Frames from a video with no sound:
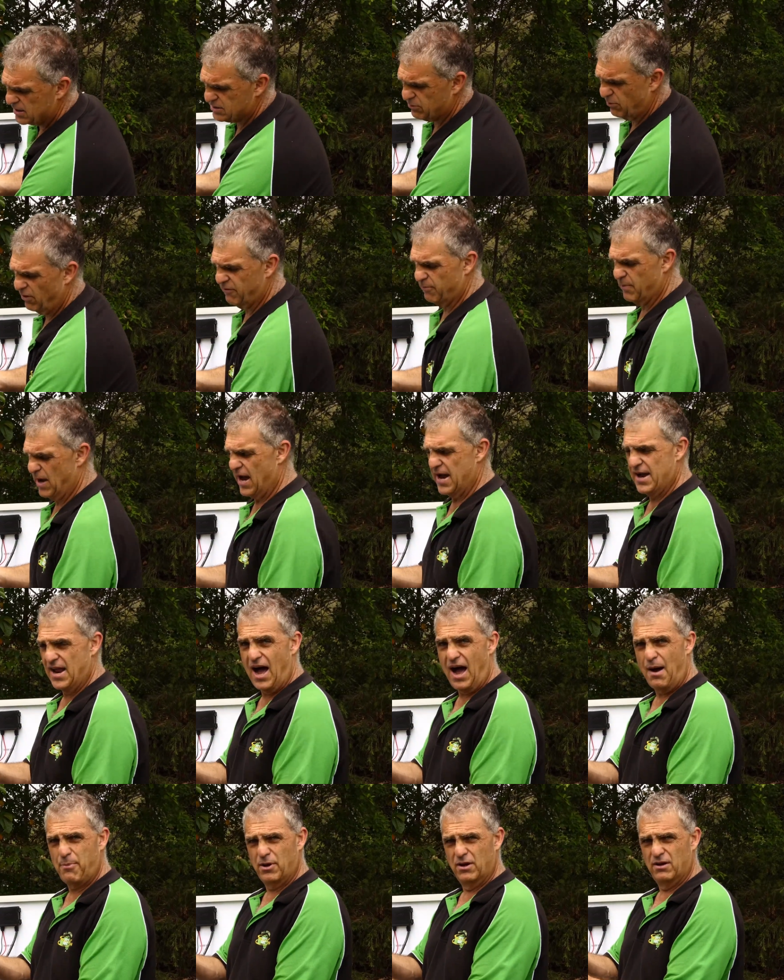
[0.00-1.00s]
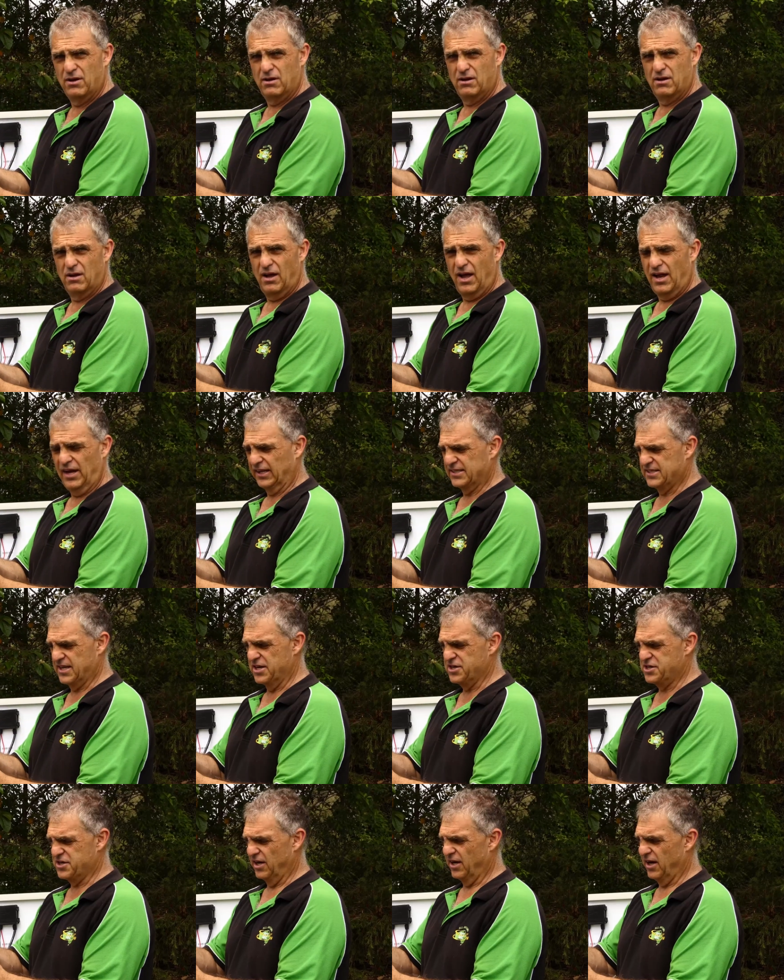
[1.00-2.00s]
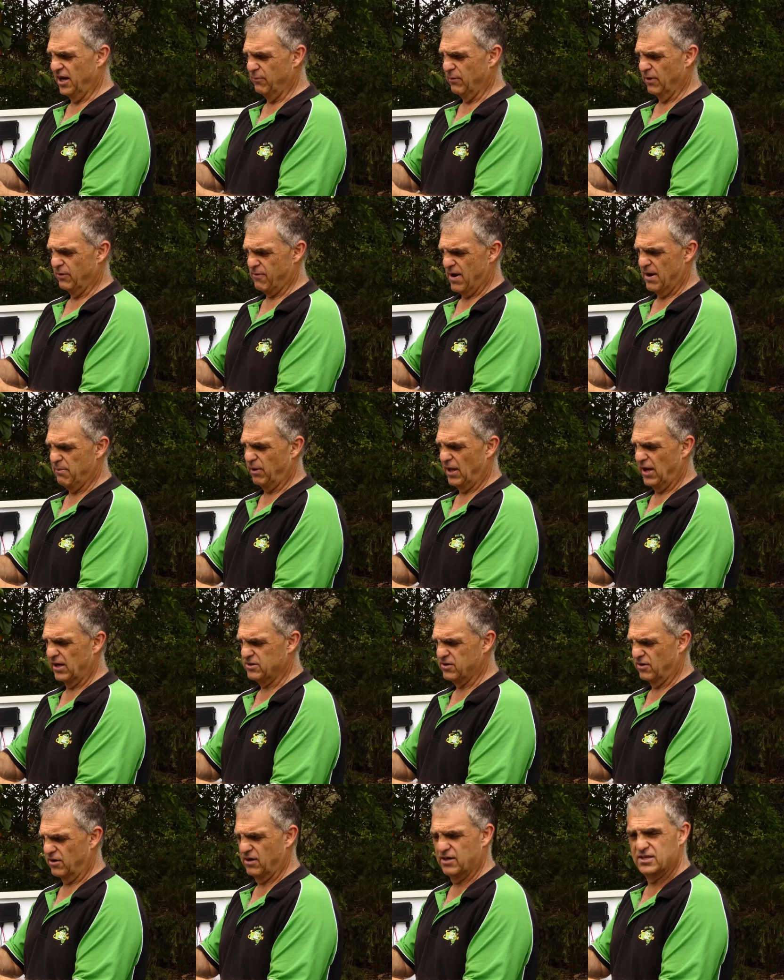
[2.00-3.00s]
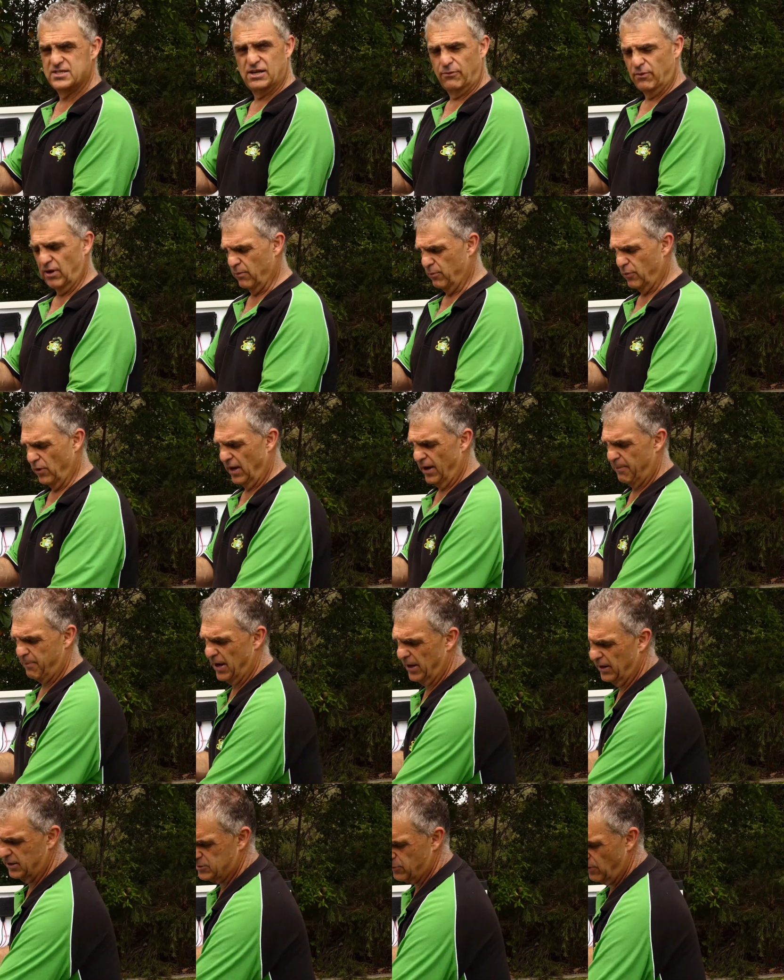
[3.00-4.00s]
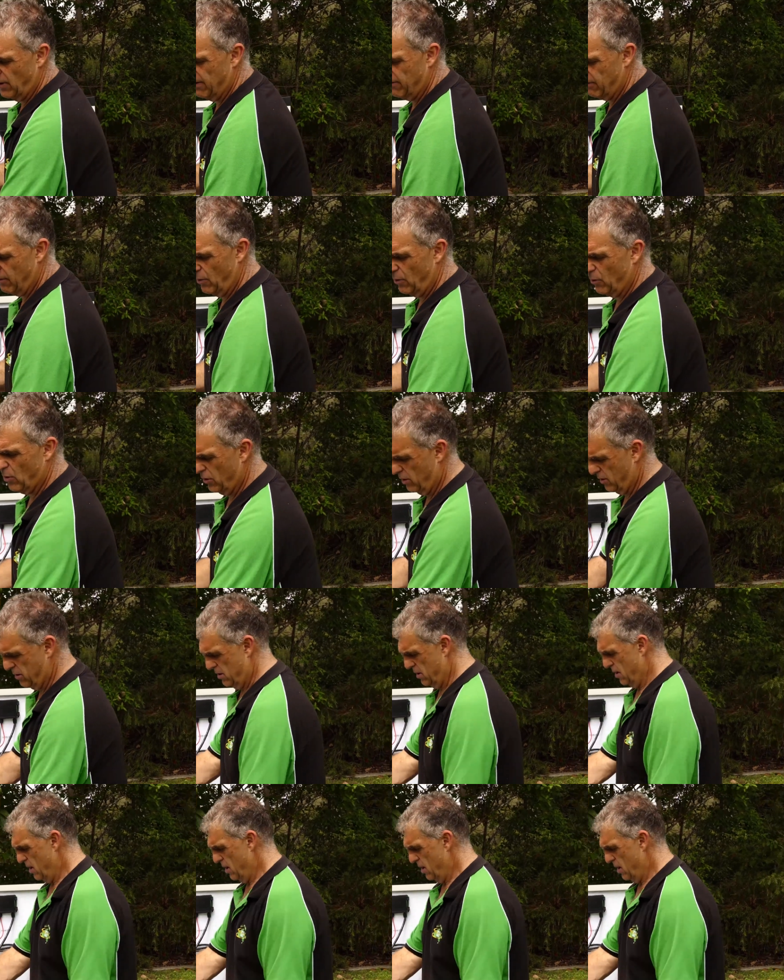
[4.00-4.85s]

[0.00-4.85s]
So we've made up an extension lead with red plugs on it so we can put our panels wherever we want.